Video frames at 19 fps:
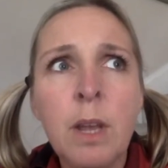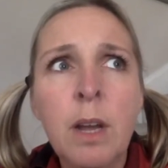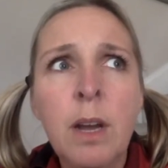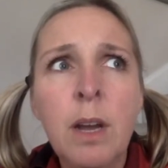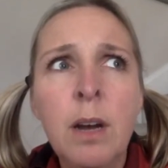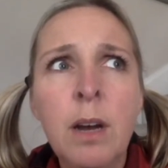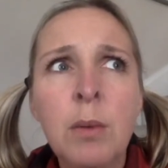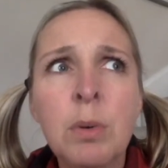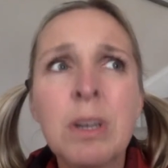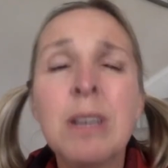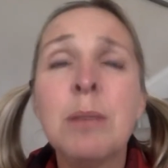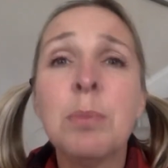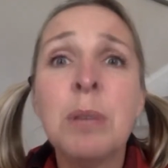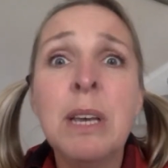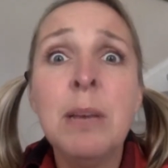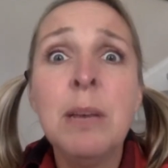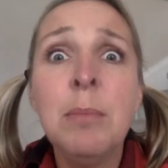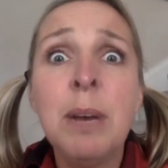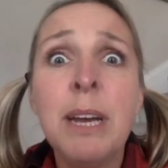We're going to
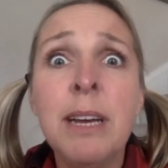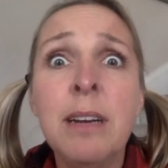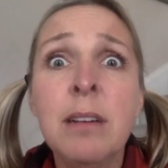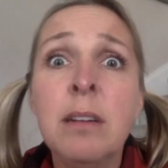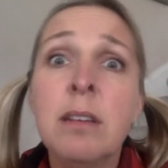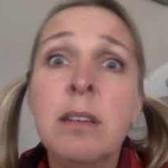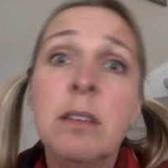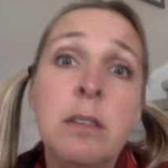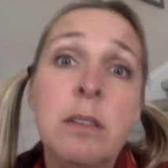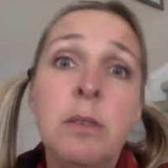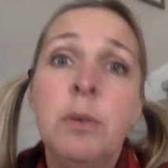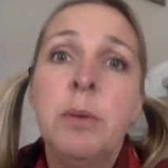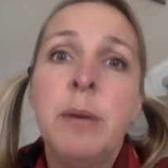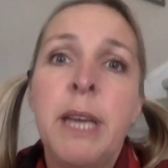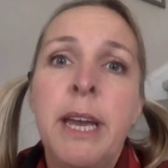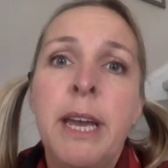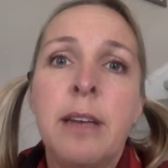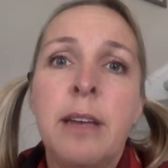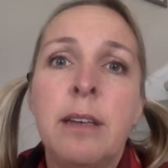play it by ear and do what we
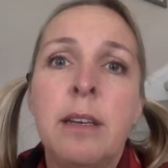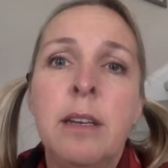can.